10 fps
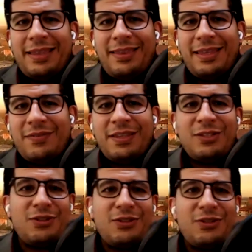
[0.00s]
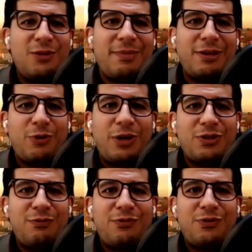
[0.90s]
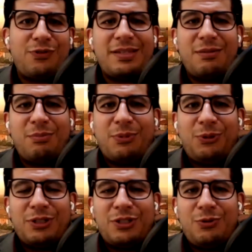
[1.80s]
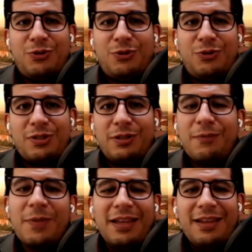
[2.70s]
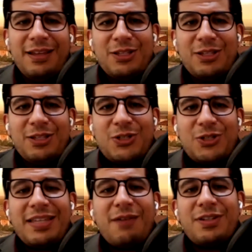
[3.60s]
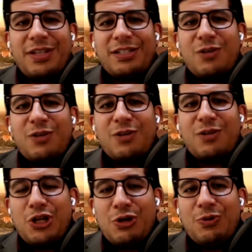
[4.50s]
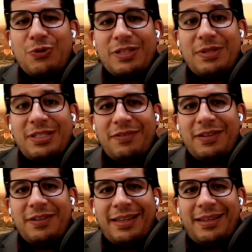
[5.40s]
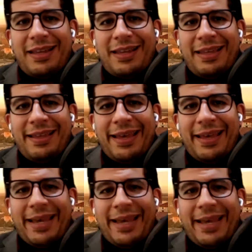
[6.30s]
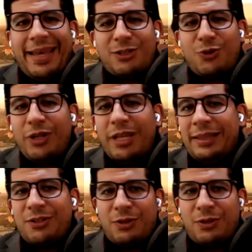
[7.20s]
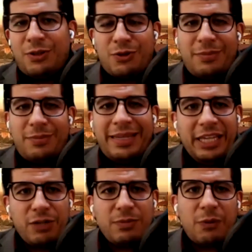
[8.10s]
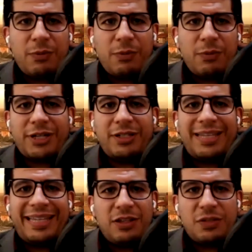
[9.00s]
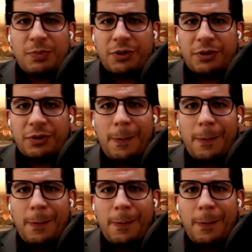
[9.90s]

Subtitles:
in the 17th century, there was a migration from Istanbul to Jerusalem. So that type of transaction was known specifically in Anatolia and later in Jerusalem. In Egypt, that was rejected, at least partly.